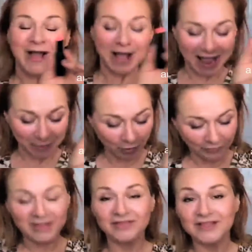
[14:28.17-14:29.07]
And
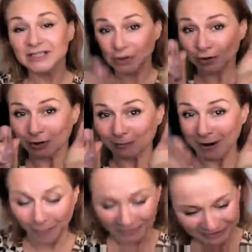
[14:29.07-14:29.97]
this is also my
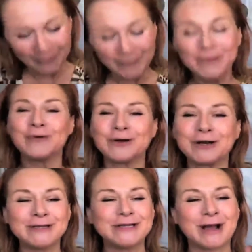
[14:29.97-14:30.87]
one. So I'm going
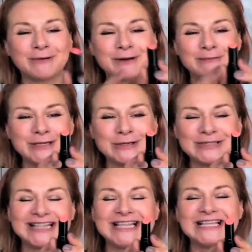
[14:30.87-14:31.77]
to be using
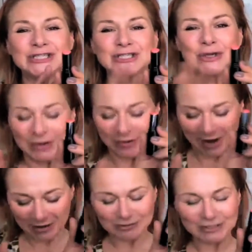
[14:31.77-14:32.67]
these and showing you how
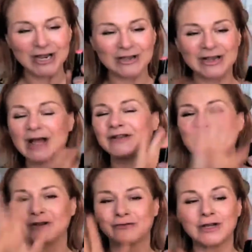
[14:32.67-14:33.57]
to get a
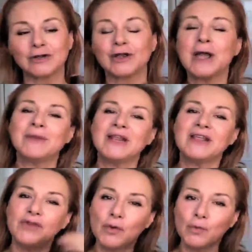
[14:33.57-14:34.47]
great look. But if
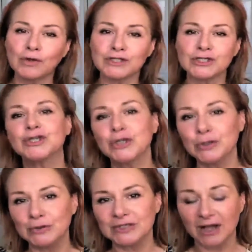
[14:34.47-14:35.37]
you want to
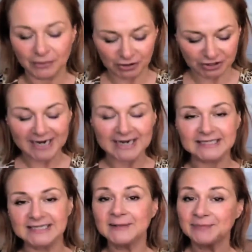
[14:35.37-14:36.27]
choose other shades
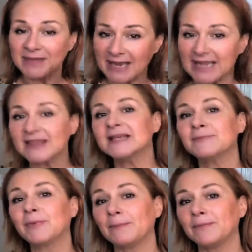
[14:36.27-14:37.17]
in the
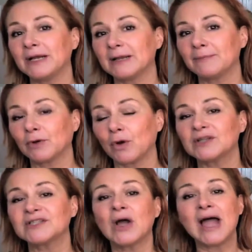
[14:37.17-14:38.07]
Plumping lip gloss
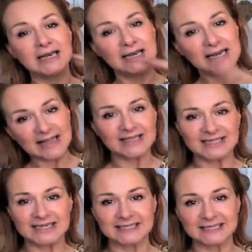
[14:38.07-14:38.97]
and in the
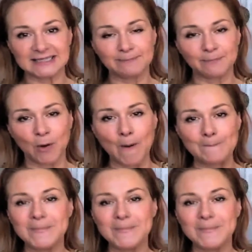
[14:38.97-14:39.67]
Tinted lip balm.